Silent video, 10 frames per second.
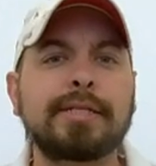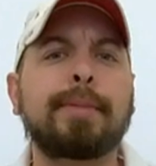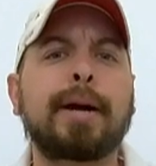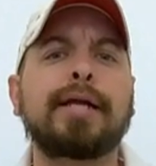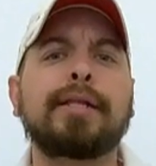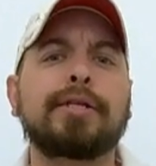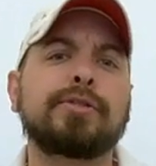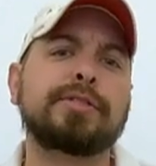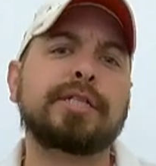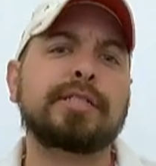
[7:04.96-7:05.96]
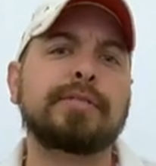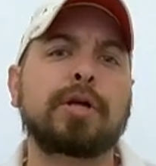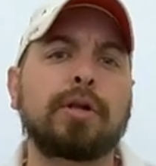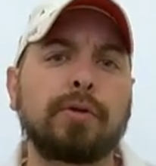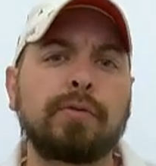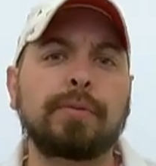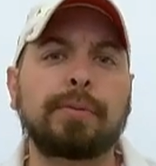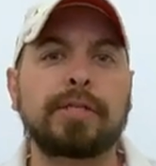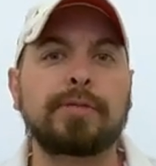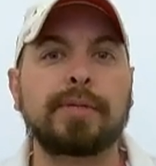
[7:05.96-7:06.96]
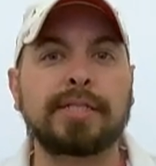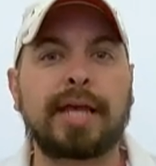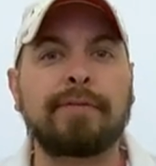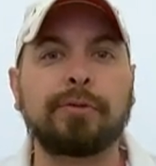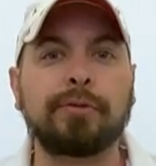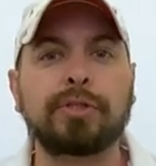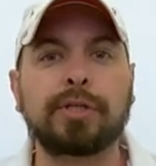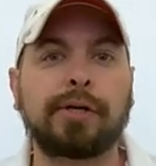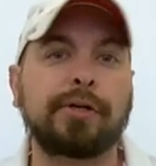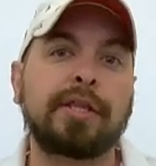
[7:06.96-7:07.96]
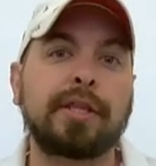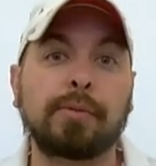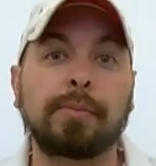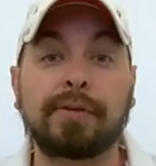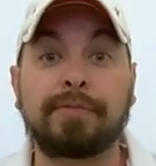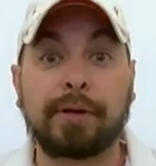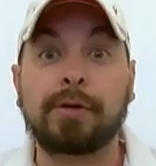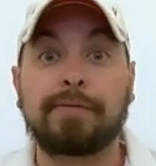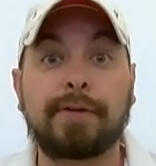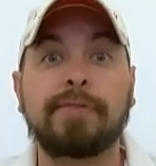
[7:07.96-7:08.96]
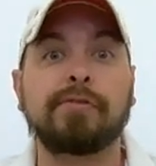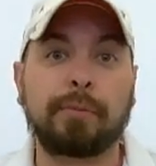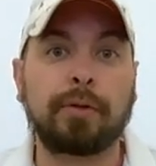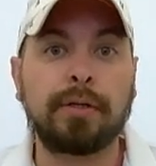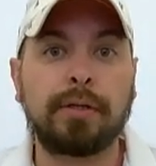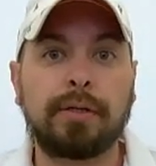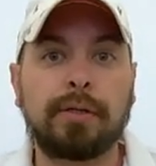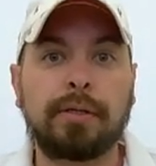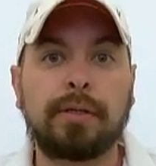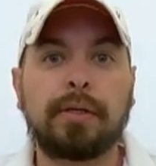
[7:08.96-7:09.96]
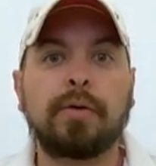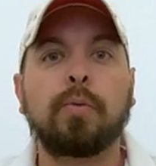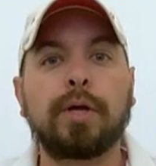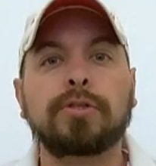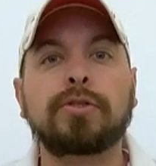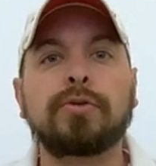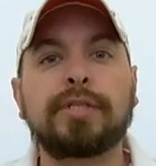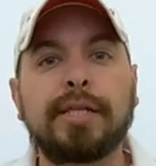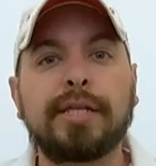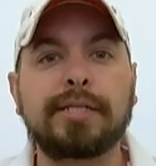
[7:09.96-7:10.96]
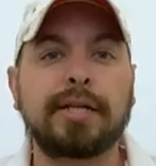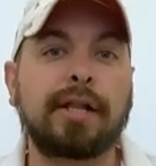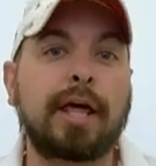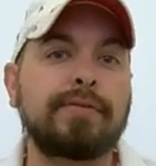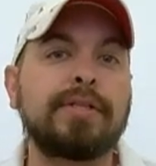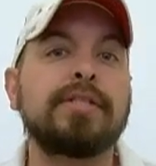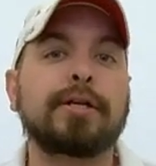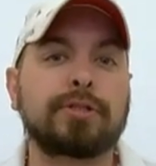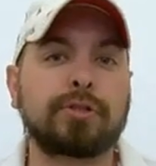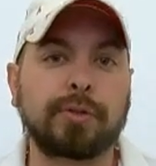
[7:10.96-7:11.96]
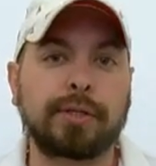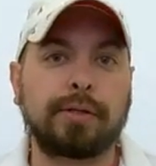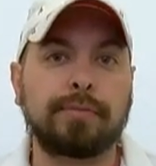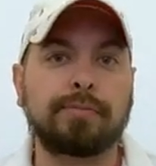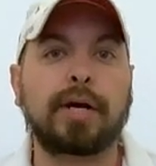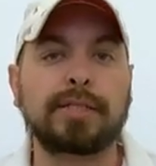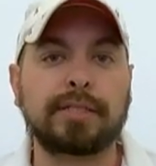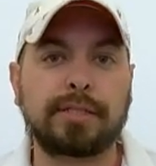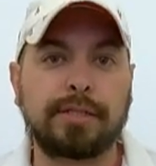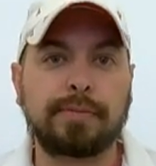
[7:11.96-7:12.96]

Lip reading: biological systems all over the place because evolutionarily they are very favorable. We also see these in a lot of industrial processes.